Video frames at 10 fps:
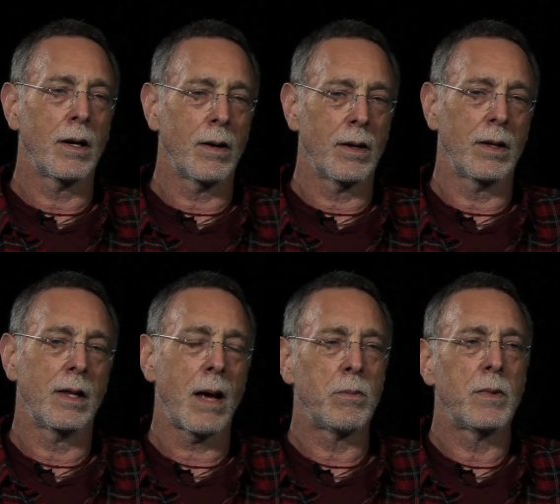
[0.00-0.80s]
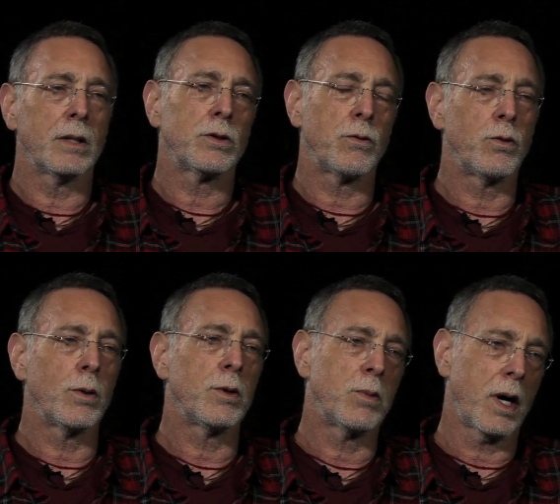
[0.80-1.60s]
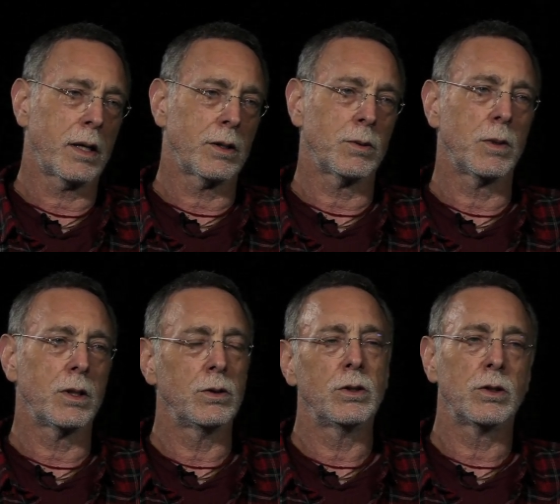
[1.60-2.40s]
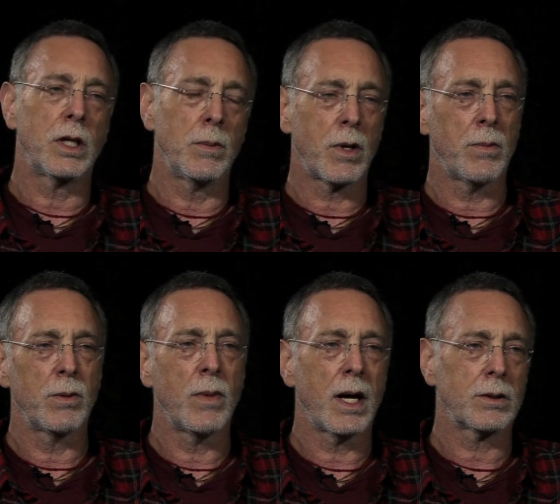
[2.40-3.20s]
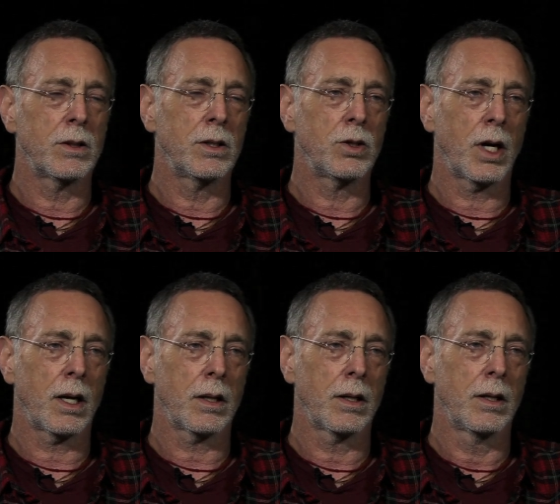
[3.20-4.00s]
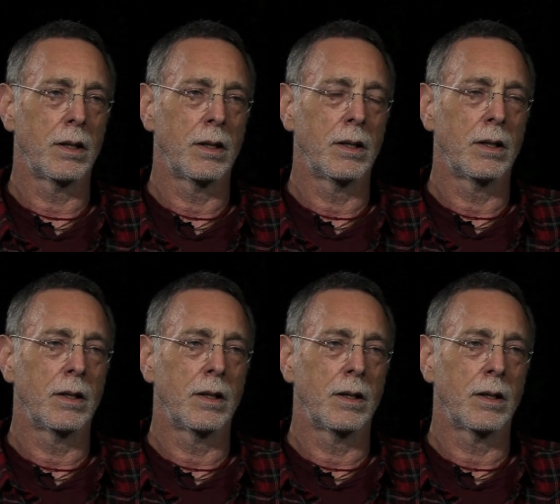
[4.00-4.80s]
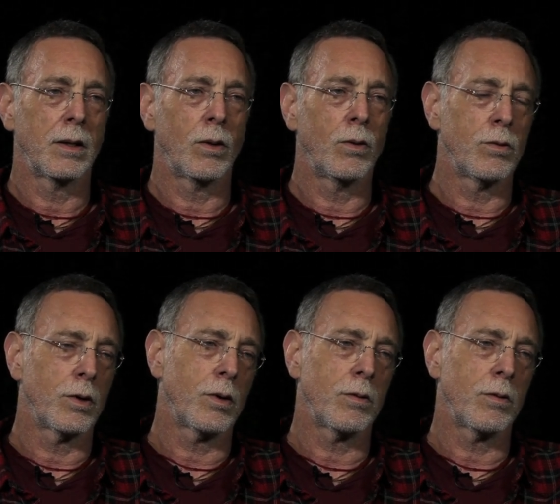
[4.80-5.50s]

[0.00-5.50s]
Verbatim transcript: Eh, that, that's a formal practice because you just keep coming back to the chant over and